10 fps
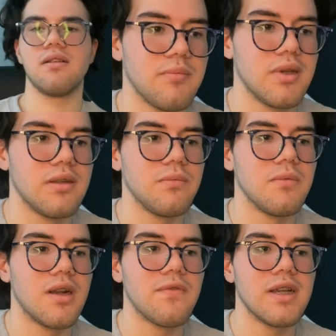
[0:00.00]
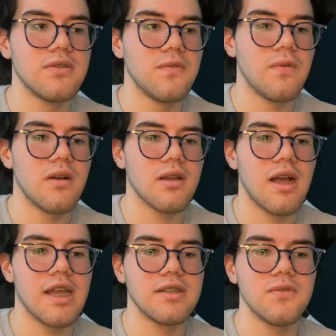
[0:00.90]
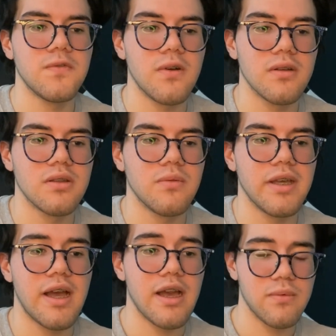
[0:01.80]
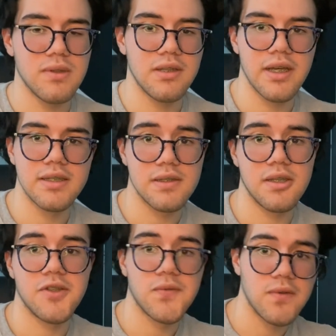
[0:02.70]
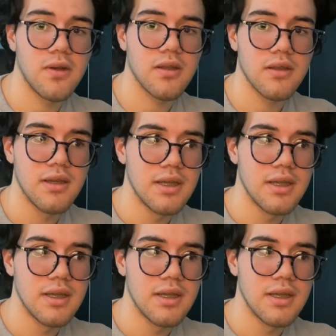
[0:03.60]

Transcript: But whenever I do funk the way I would like to hear funk.